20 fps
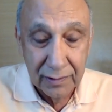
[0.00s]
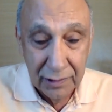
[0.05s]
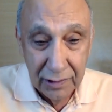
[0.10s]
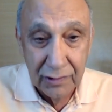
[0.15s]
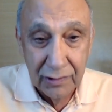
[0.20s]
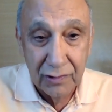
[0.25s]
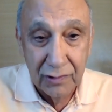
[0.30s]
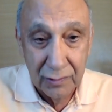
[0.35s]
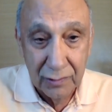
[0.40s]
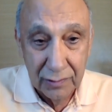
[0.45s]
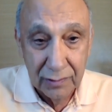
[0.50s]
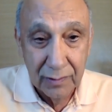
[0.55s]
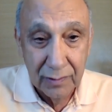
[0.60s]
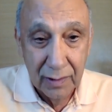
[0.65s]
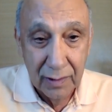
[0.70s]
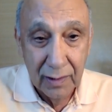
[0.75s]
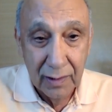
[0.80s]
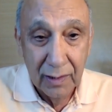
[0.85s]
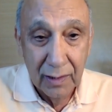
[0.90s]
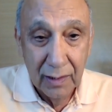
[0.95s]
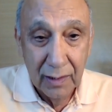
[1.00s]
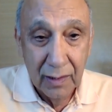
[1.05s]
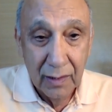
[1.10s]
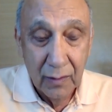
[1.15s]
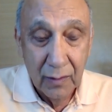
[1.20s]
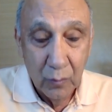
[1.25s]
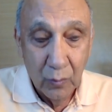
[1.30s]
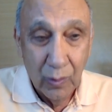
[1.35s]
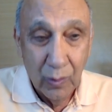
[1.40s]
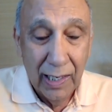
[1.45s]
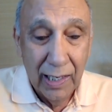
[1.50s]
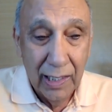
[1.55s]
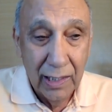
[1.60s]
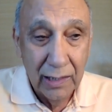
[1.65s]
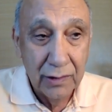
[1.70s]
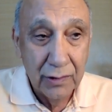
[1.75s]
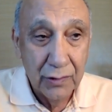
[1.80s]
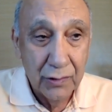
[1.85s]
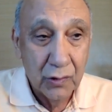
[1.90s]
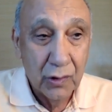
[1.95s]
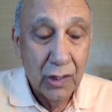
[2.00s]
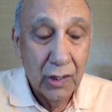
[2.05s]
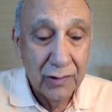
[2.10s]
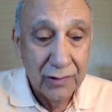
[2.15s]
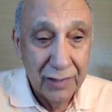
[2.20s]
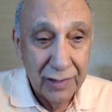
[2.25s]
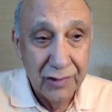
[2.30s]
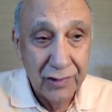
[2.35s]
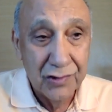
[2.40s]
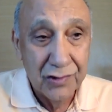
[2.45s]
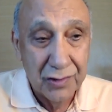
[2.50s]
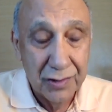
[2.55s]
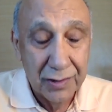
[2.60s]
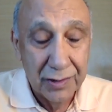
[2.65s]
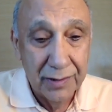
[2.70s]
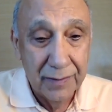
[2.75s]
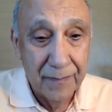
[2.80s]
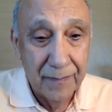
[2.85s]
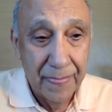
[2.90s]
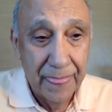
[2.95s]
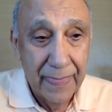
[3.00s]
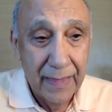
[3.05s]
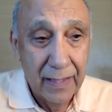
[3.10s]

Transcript: reasons why throughout history,